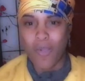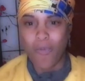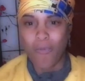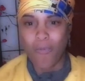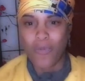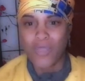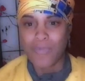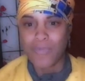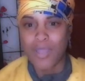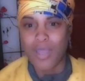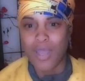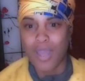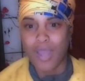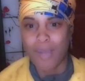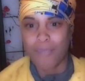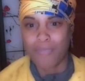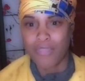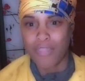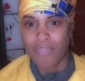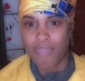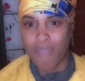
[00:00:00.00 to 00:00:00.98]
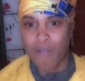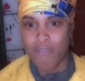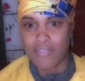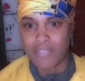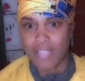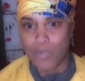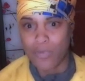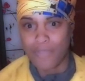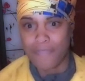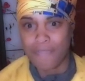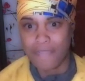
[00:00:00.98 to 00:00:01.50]
we become the thoughts
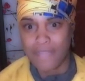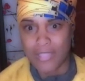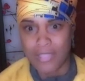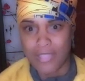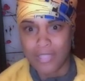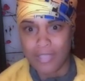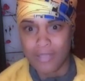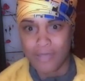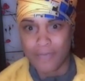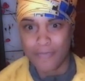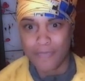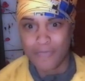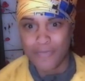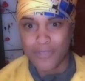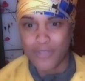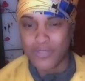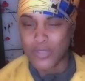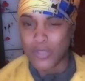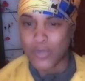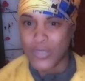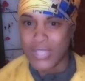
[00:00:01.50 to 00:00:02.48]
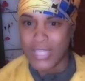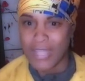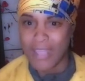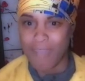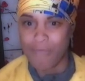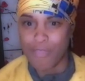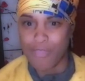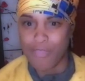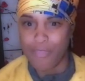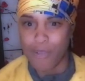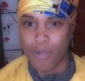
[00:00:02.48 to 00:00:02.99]
that we feed. So we can
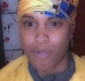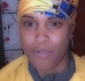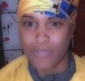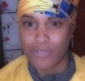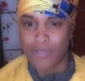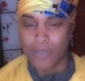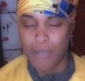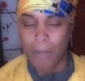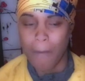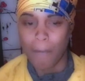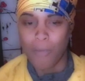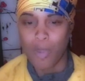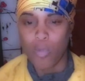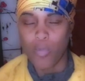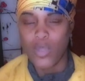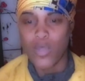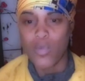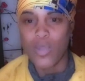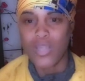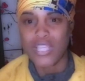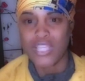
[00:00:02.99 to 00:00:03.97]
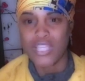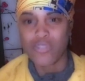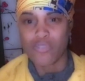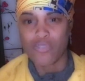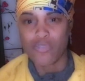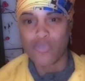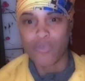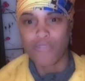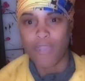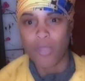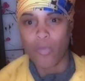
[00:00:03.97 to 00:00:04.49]
have a thought, but we want to
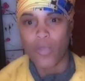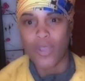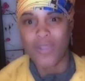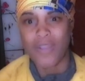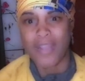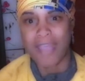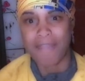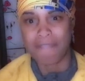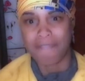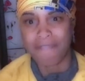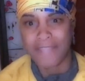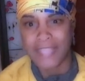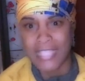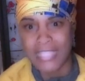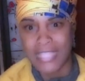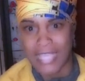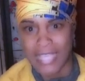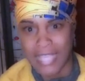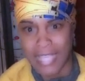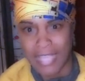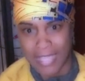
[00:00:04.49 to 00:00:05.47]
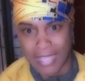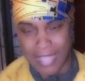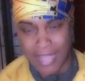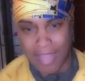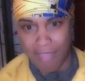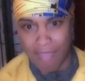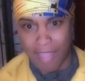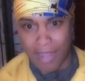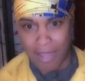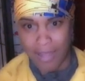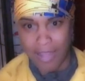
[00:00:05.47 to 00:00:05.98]
ensure that we are not feeding
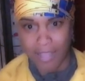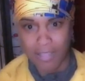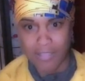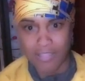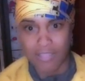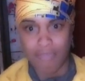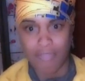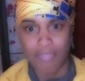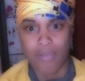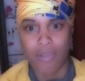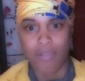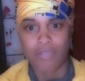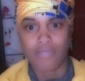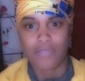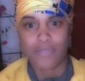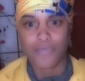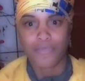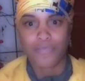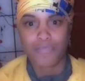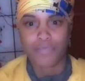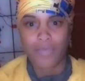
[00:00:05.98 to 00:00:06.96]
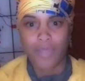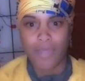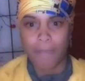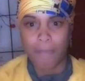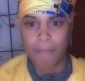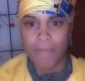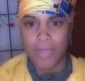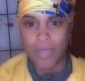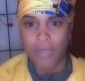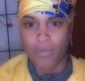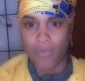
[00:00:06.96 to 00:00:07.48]
that negative thought.
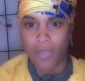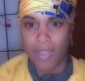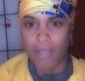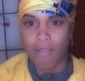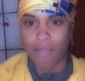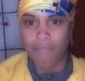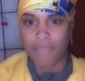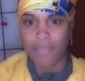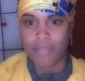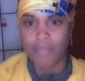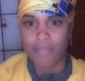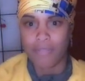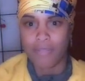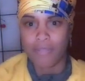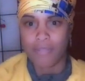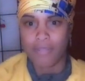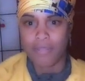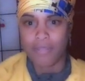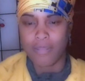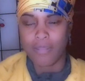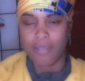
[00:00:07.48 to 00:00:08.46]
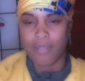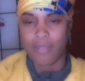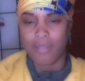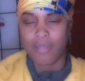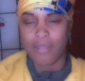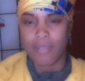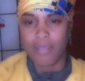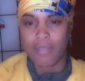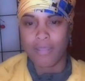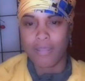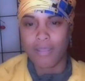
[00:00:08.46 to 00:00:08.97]
Be aware of it.
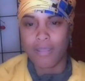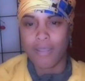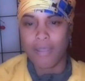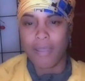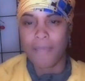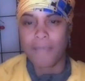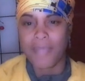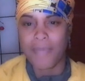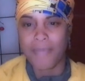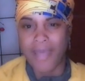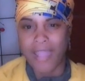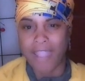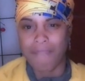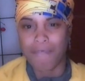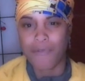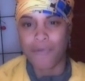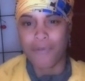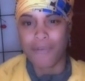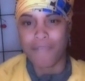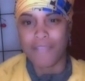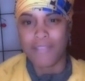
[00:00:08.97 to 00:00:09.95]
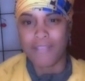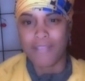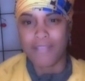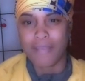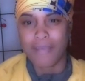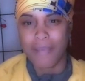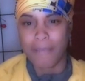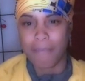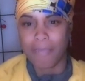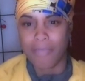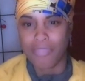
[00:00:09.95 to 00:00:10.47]
Be mindful of it,
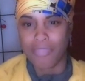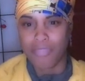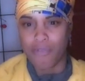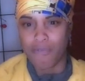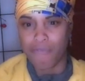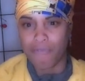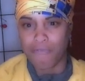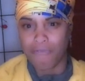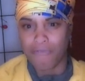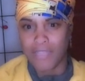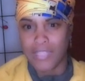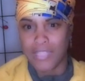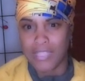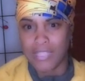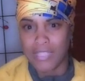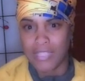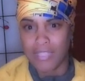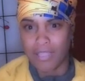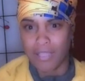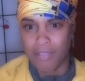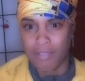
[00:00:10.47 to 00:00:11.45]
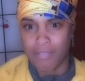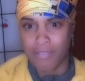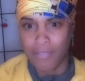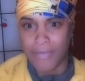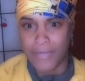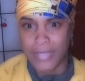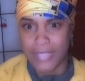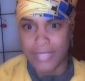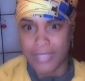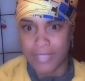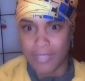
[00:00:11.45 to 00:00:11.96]
but don't feed the
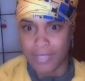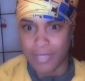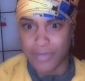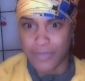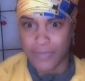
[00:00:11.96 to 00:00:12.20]
beast.